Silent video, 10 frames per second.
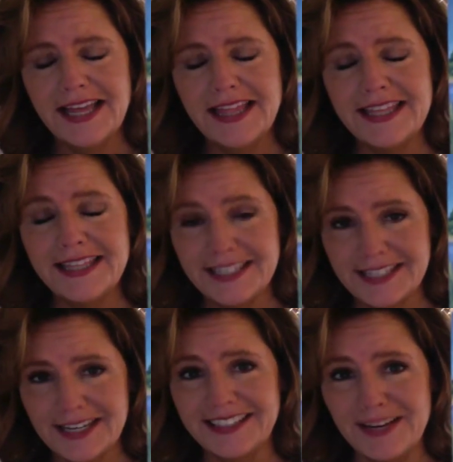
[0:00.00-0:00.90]
that this
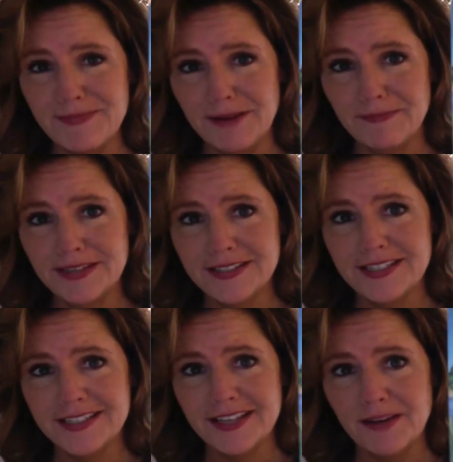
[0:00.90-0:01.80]
card came up, because
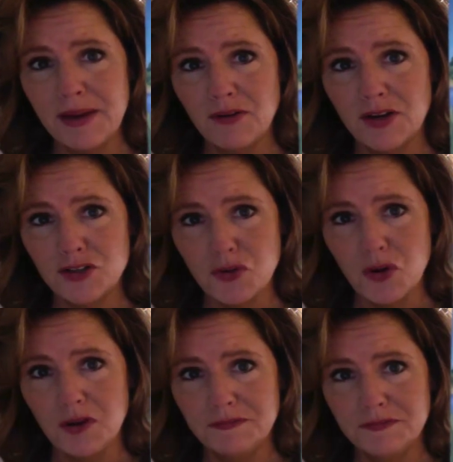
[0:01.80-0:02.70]
this is about
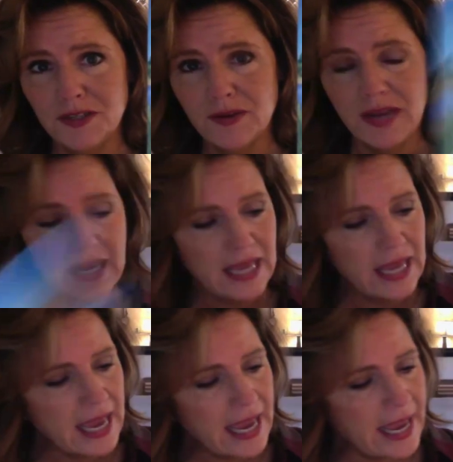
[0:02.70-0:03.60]
control, okay?
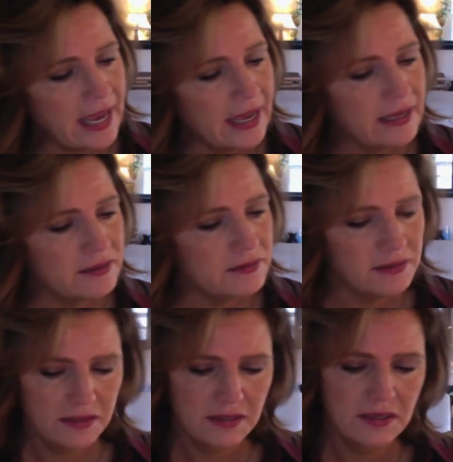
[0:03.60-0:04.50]
And
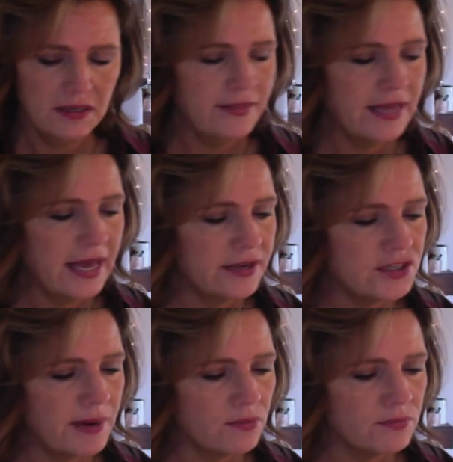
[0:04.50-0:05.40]
that is
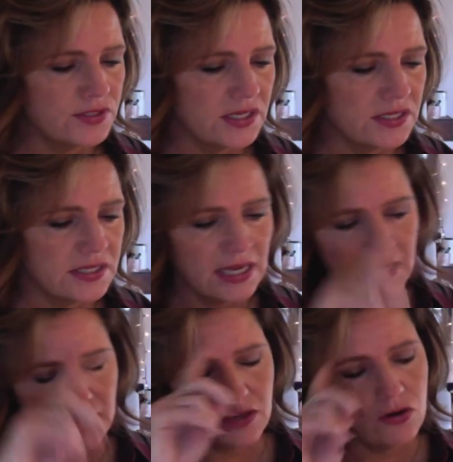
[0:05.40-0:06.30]
about
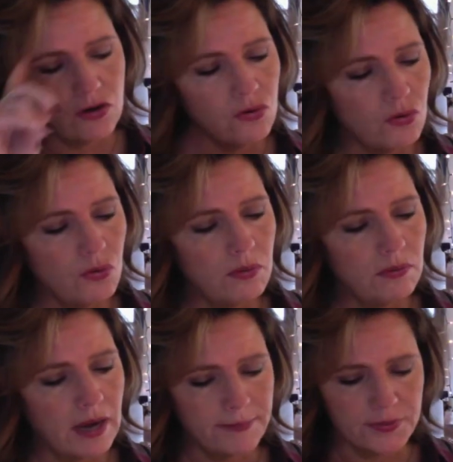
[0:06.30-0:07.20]
resisting new
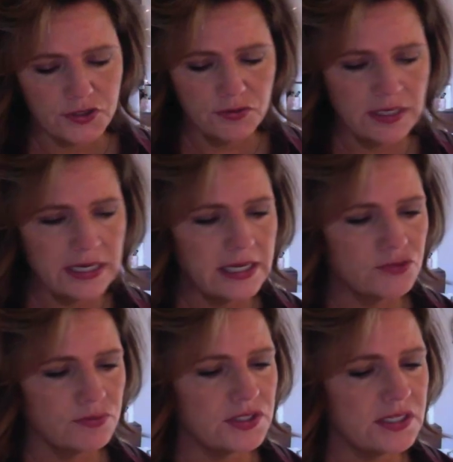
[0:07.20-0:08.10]

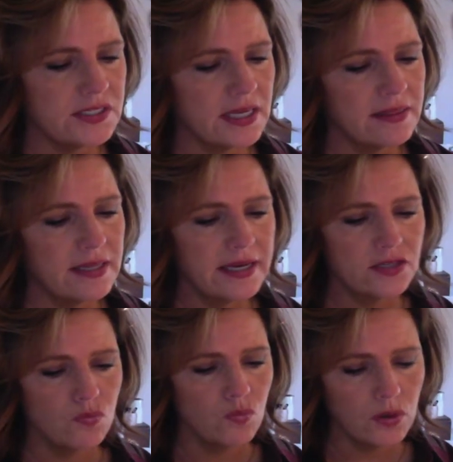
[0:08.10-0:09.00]
opportunities, resisting
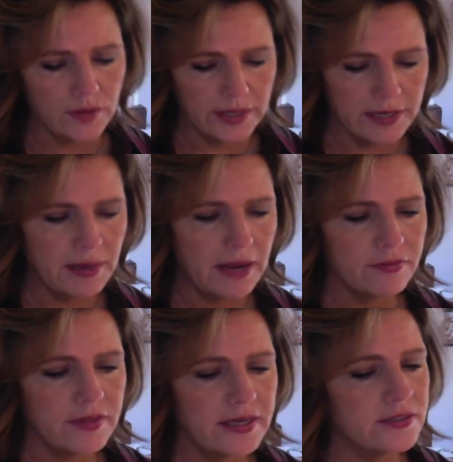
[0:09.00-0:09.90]
things, worried about
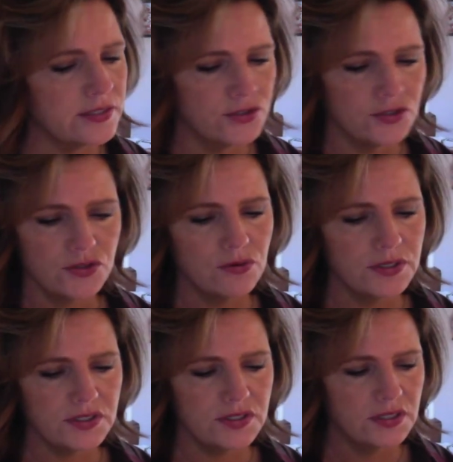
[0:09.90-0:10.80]
things. There's your
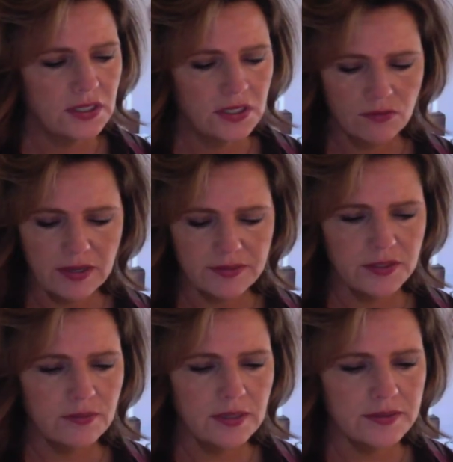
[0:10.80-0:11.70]
Taurus right
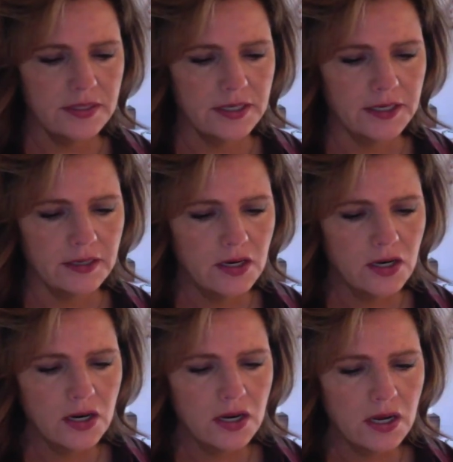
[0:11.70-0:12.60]
there, right there.
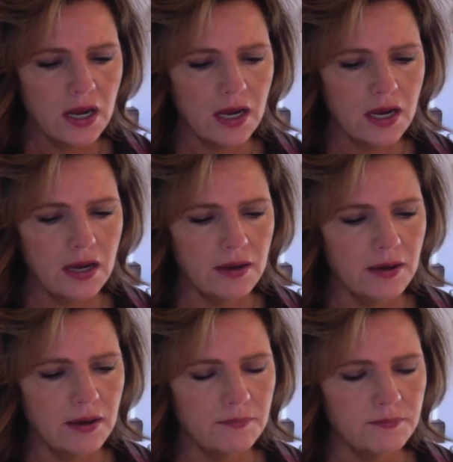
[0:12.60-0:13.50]

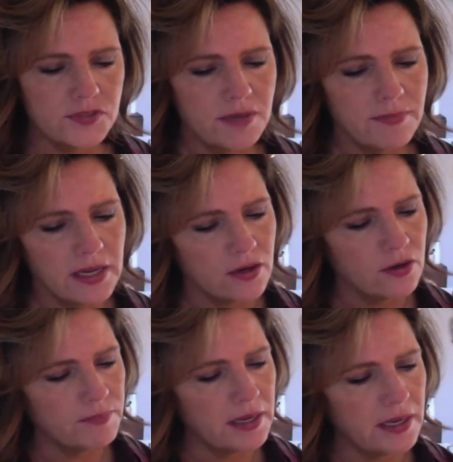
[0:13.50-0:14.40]
Um, somebody
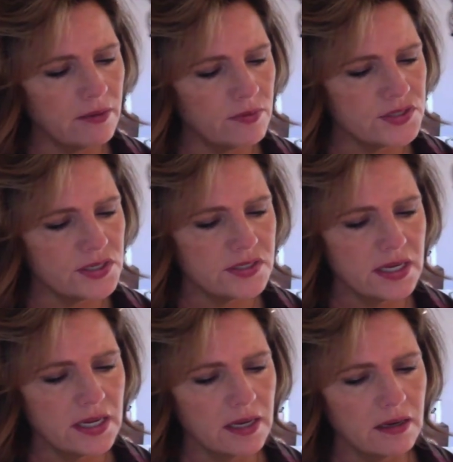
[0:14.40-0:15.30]
could be
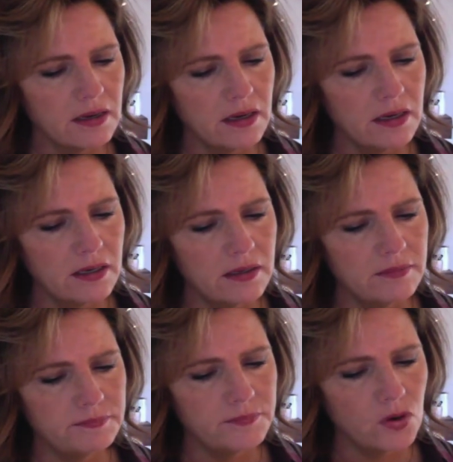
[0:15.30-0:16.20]
resisting
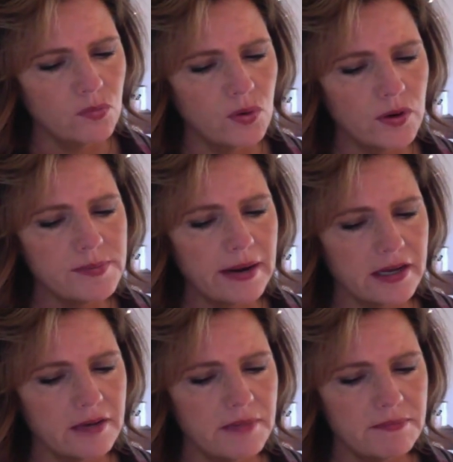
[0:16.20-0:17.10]
um, or worried about a
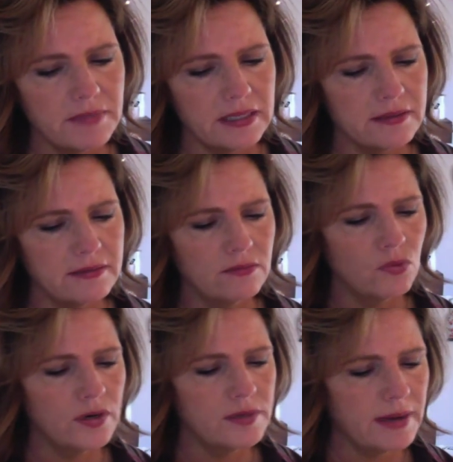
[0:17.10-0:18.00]
commitment,
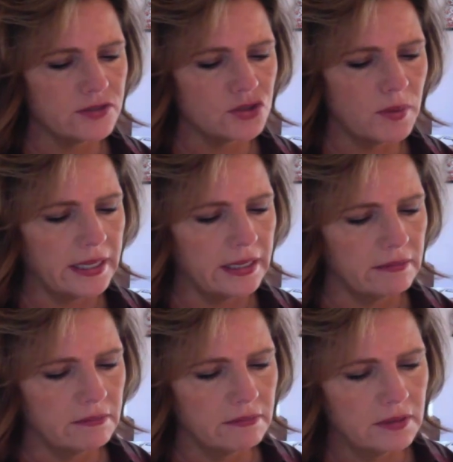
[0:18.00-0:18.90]
worried about
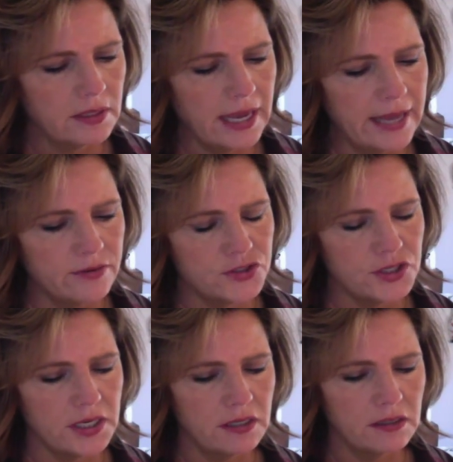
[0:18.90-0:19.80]
twin
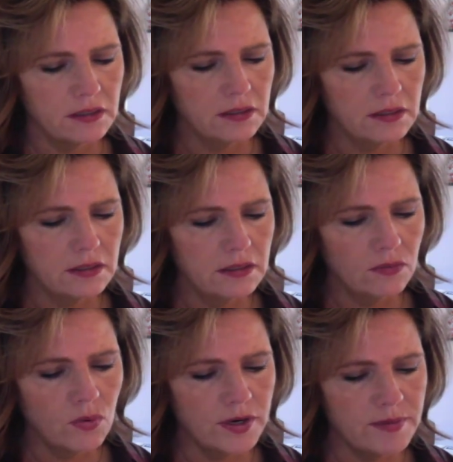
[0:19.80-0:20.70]
energy,
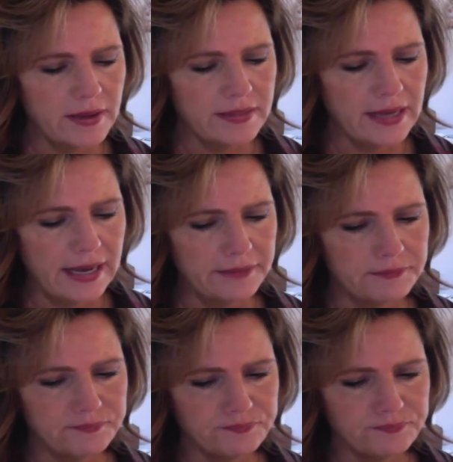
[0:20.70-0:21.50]
worried about that.